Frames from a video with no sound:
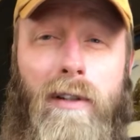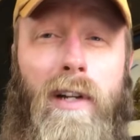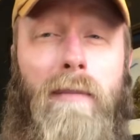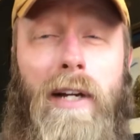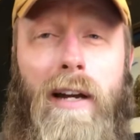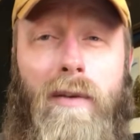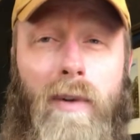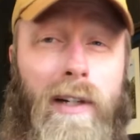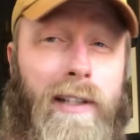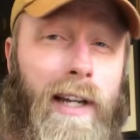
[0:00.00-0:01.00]
that are coming out,
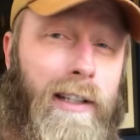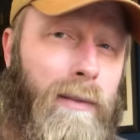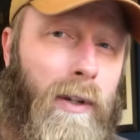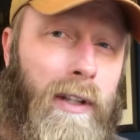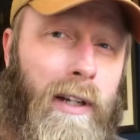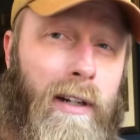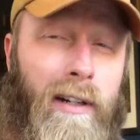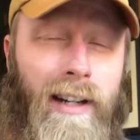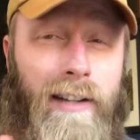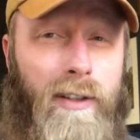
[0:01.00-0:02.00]
we're going to test them on
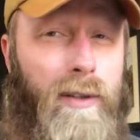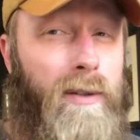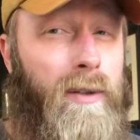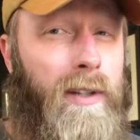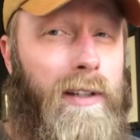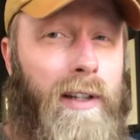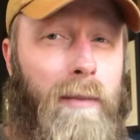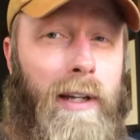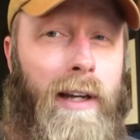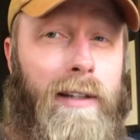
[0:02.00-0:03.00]
there. Got 2 new scents
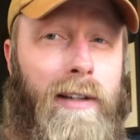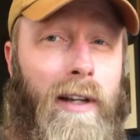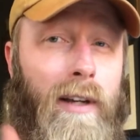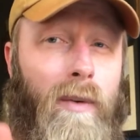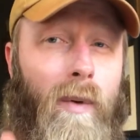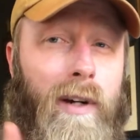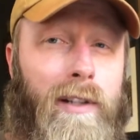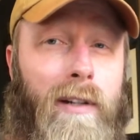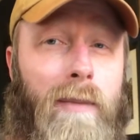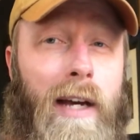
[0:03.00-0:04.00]
coming, guys. One
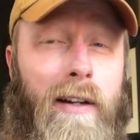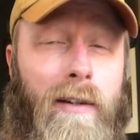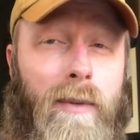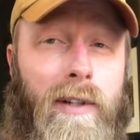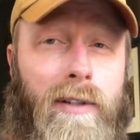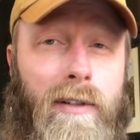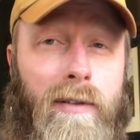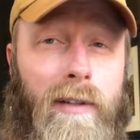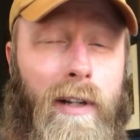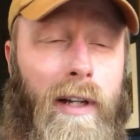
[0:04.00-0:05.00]
is going to be out here pretty
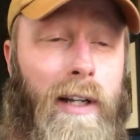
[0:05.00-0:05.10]
soon.